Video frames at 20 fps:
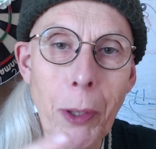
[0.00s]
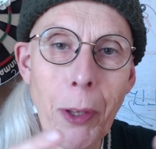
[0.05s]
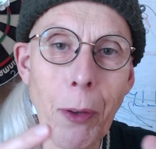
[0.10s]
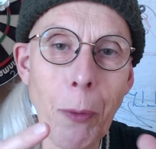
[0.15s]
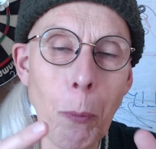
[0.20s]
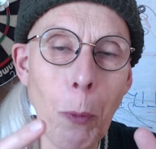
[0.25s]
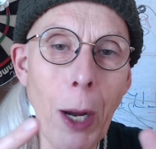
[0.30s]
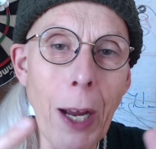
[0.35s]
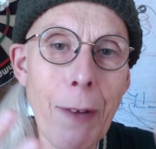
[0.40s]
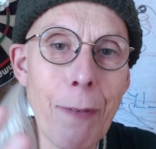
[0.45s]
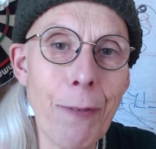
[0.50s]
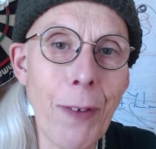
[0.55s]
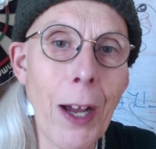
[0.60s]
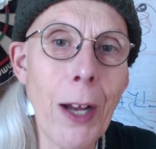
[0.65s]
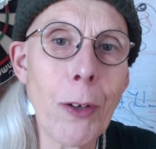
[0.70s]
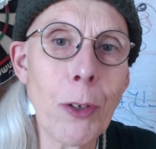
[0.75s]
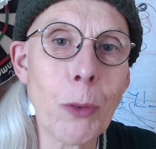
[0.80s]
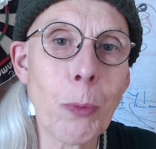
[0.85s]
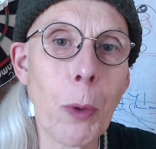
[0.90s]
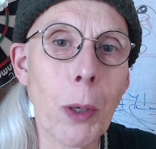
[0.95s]
Well, what I
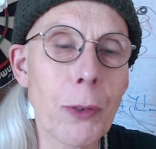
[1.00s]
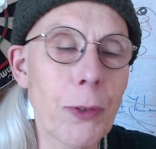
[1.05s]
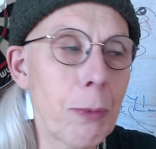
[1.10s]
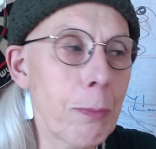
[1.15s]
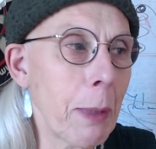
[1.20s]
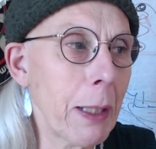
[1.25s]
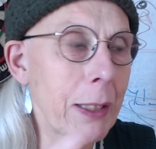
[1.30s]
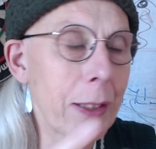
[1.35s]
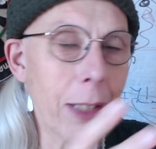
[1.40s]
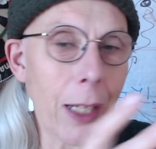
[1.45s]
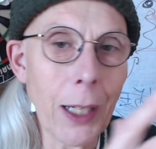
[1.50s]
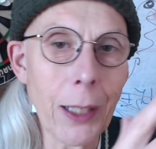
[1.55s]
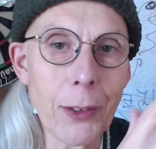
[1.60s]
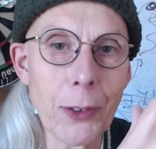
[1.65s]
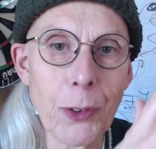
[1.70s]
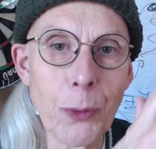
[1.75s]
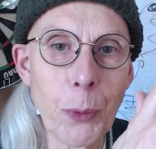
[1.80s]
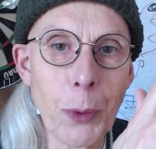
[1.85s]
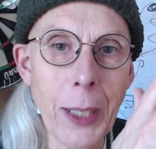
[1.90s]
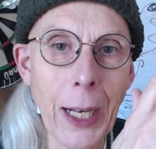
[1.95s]
found was that my darts